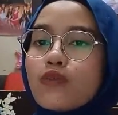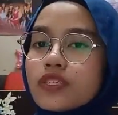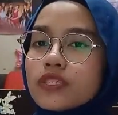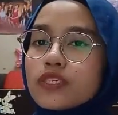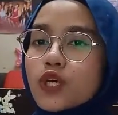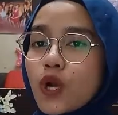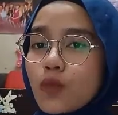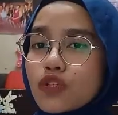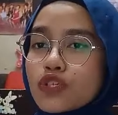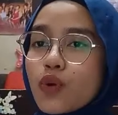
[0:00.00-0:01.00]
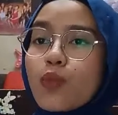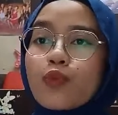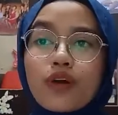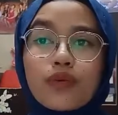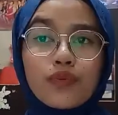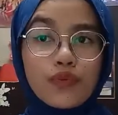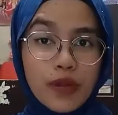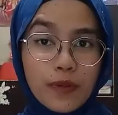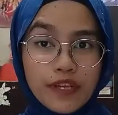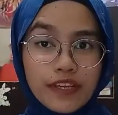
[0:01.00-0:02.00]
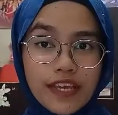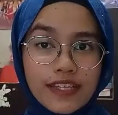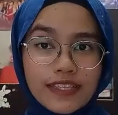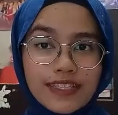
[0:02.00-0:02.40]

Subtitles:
which is the chromosome will replicate.